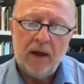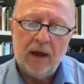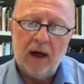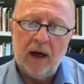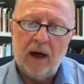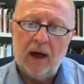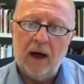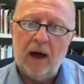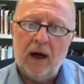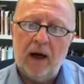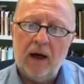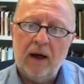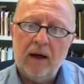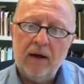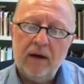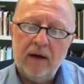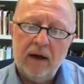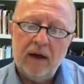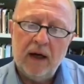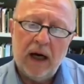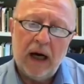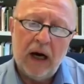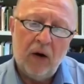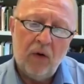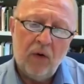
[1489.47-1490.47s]

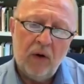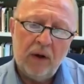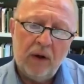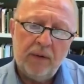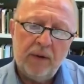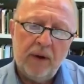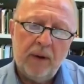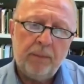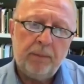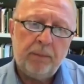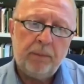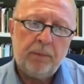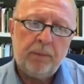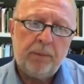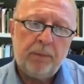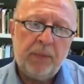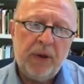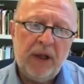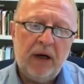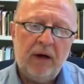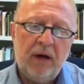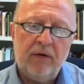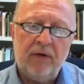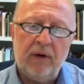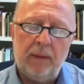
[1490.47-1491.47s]
our
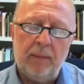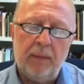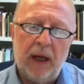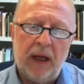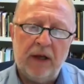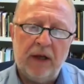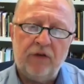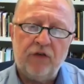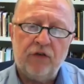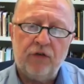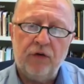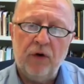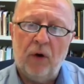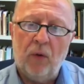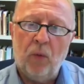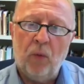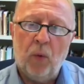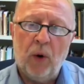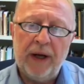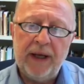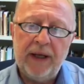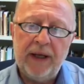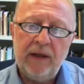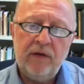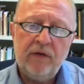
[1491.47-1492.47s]
pilgrimage
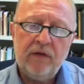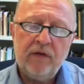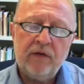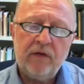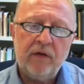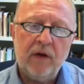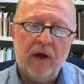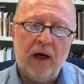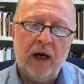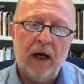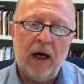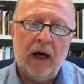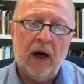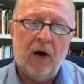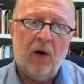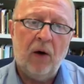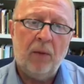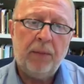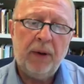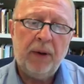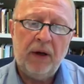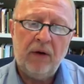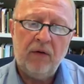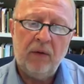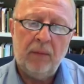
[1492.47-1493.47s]
ways, our
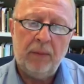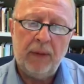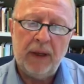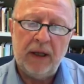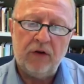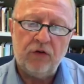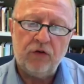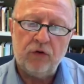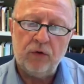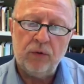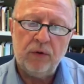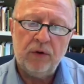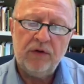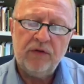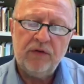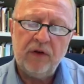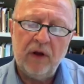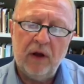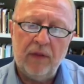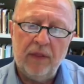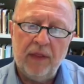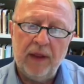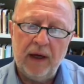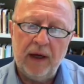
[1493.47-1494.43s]
pilgrimage tours,